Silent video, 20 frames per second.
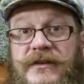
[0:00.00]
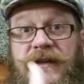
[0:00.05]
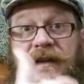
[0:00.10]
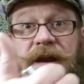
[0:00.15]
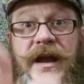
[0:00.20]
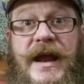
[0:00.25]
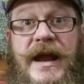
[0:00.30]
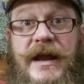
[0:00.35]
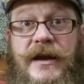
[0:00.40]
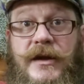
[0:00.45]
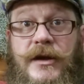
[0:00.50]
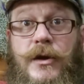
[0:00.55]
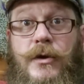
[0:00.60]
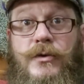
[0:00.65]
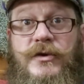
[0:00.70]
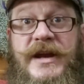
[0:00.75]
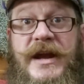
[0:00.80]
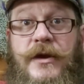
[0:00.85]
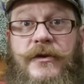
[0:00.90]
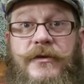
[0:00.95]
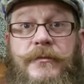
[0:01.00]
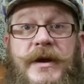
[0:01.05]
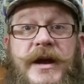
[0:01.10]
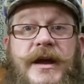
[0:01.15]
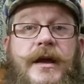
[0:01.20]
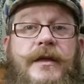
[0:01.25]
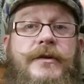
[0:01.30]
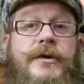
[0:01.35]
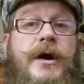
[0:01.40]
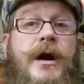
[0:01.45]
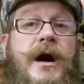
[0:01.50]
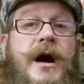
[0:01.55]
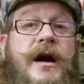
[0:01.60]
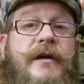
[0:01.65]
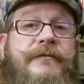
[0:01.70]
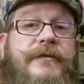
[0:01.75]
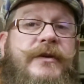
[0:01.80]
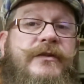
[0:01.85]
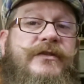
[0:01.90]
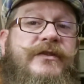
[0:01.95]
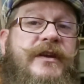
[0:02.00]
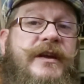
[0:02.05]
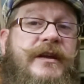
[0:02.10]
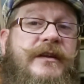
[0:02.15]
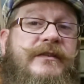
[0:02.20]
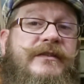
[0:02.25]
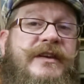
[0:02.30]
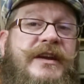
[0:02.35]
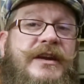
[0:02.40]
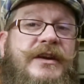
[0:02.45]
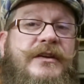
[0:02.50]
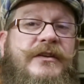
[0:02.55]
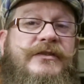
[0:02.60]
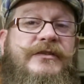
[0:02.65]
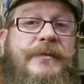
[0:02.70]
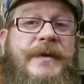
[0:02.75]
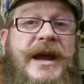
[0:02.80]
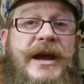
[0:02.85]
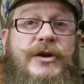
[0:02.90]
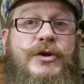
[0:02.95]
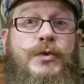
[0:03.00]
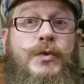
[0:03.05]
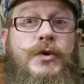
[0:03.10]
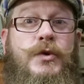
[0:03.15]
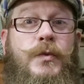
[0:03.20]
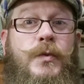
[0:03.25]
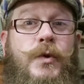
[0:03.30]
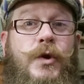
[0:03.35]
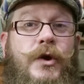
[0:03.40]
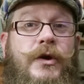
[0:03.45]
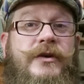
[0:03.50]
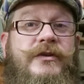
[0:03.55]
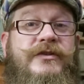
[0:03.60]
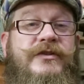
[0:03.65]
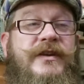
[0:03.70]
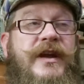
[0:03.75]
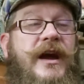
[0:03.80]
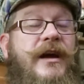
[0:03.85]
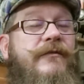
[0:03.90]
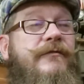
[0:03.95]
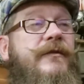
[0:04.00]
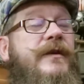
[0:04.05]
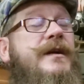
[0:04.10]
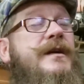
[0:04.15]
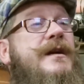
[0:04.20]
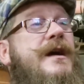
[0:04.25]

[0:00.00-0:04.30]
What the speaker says: and then I had to go down to my other office and tend to some actual work stuff.